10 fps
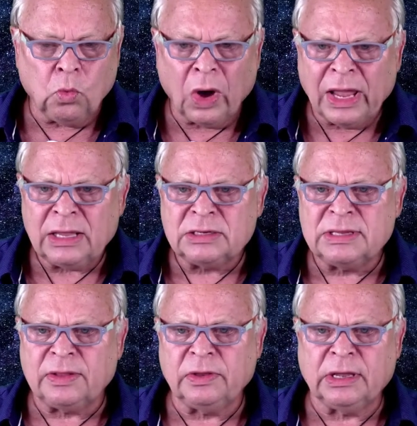Why
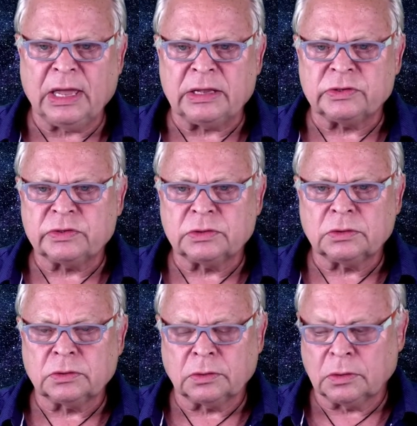is that the case?
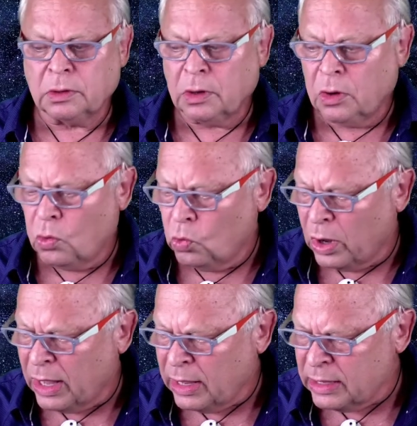
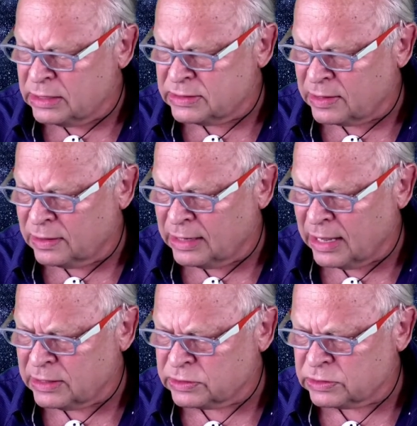Why is that the
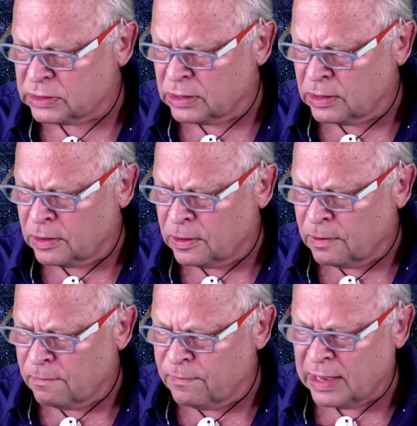case
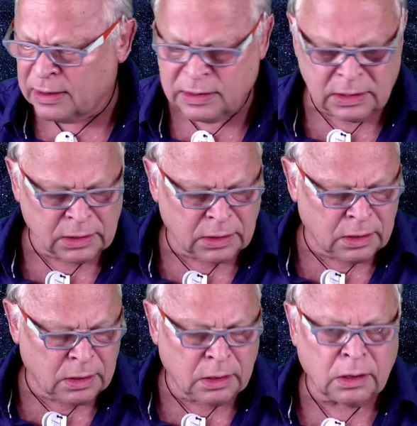that
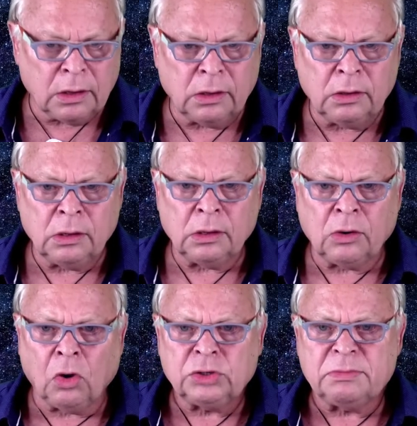
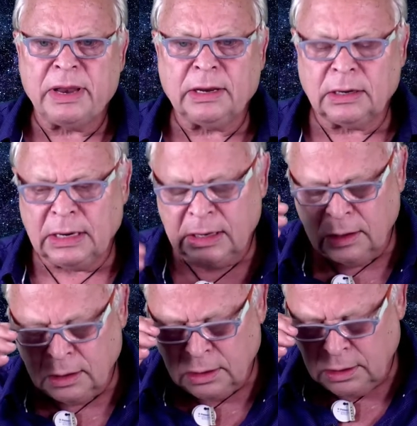
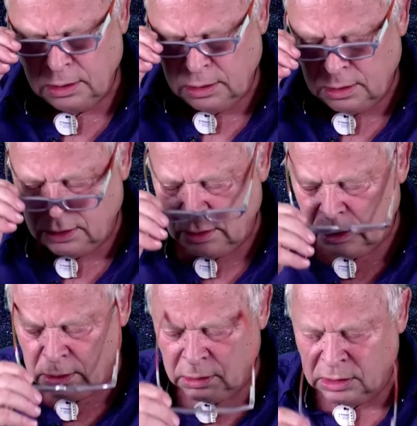automatically
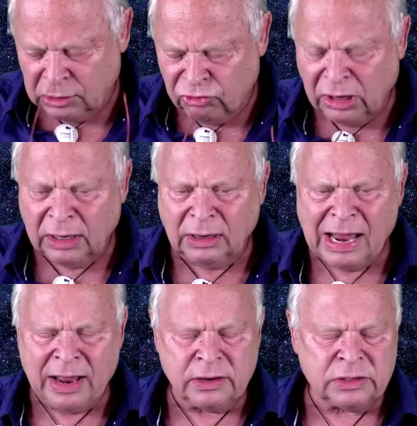the adrenaline
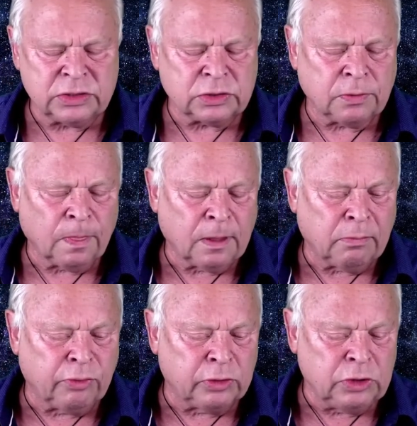glands
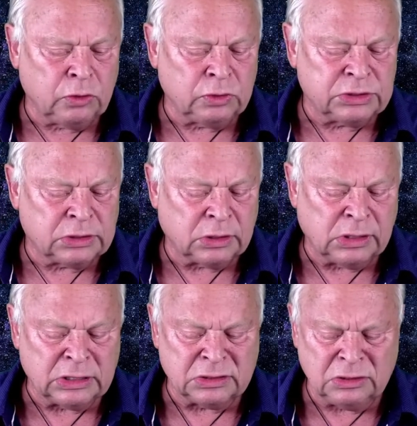produce
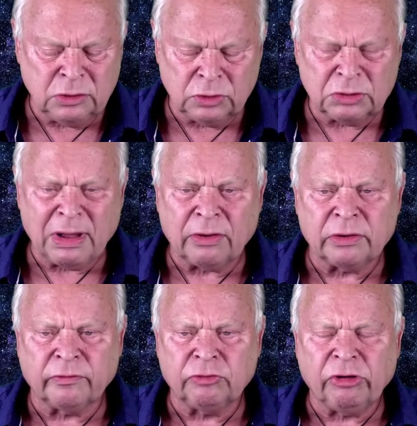this huge
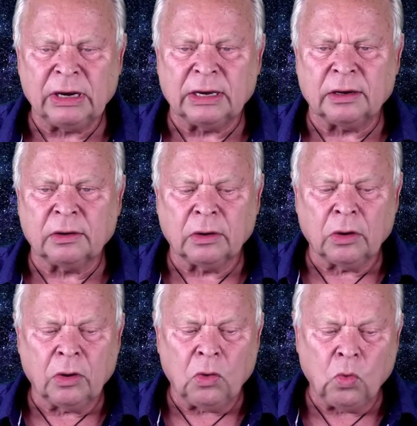amount of adrenaline?
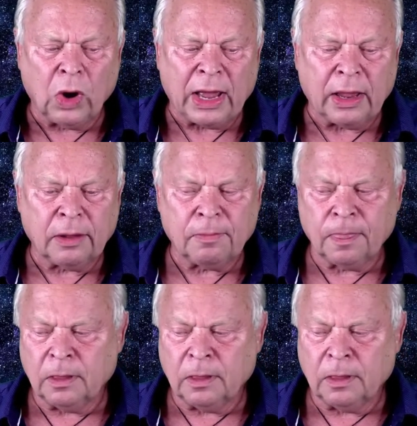Why?